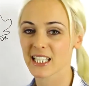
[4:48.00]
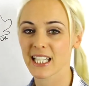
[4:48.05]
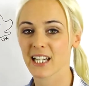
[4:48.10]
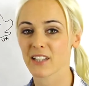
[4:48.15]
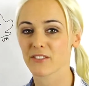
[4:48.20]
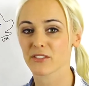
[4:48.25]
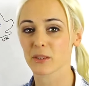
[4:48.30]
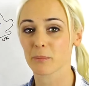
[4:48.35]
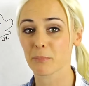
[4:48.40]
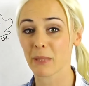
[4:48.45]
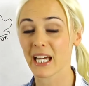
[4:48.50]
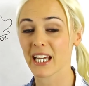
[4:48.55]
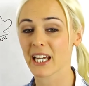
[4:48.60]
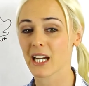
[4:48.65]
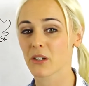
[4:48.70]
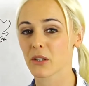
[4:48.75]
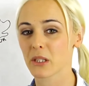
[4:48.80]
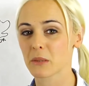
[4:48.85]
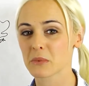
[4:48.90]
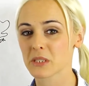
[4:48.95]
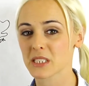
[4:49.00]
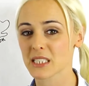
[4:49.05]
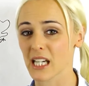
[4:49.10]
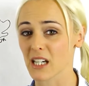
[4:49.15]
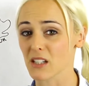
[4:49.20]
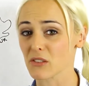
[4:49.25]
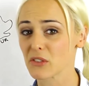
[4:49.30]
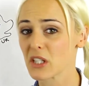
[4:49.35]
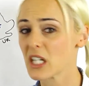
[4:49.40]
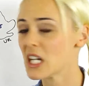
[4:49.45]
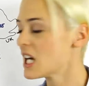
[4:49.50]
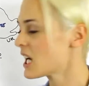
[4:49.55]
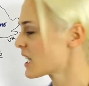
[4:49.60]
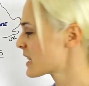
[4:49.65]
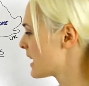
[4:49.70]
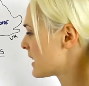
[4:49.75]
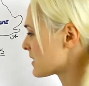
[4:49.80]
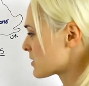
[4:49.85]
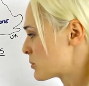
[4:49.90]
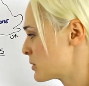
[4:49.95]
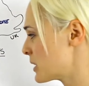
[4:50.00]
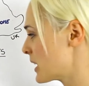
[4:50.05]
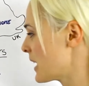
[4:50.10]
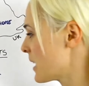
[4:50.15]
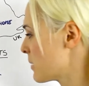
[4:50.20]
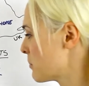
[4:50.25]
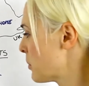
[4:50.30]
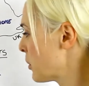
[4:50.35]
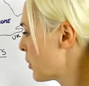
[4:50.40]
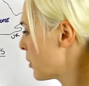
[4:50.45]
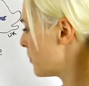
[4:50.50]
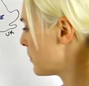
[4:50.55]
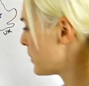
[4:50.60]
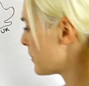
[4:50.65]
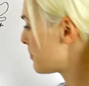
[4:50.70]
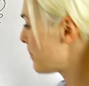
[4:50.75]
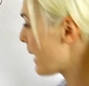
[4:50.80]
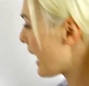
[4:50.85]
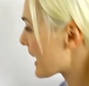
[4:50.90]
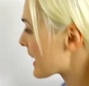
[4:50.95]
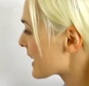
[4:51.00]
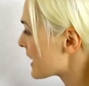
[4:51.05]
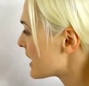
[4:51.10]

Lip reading: have to pay out himself. That's really important. But back